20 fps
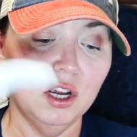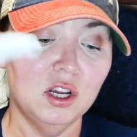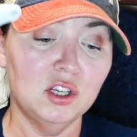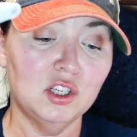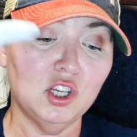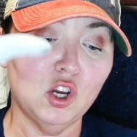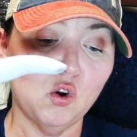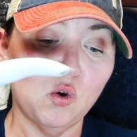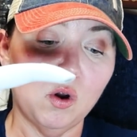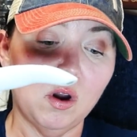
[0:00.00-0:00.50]

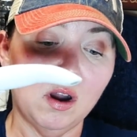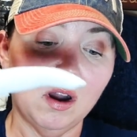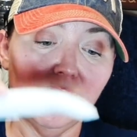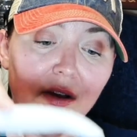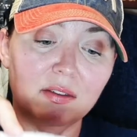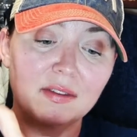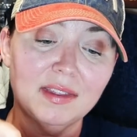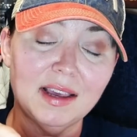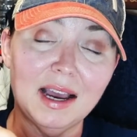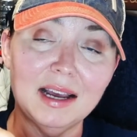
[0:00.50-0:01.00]
So
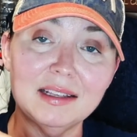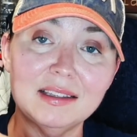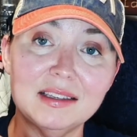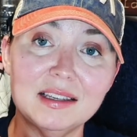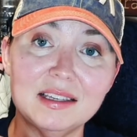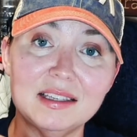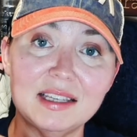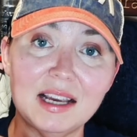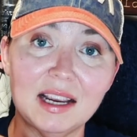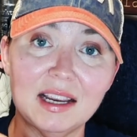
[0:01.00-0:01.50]
that's
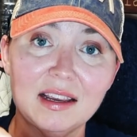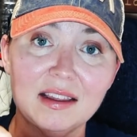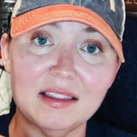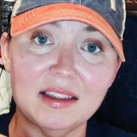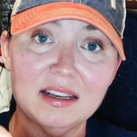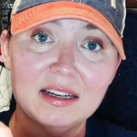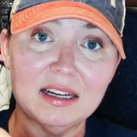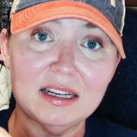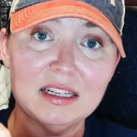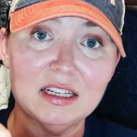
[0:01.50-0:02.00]
the second
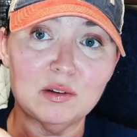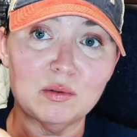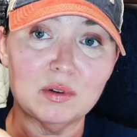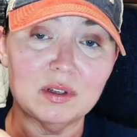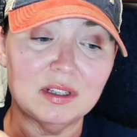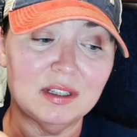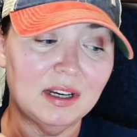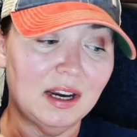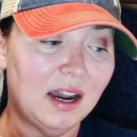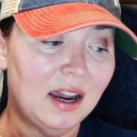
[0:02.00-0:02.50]
thing I did,
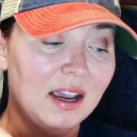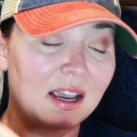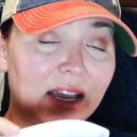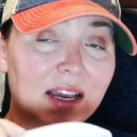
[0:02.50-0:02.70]
was that.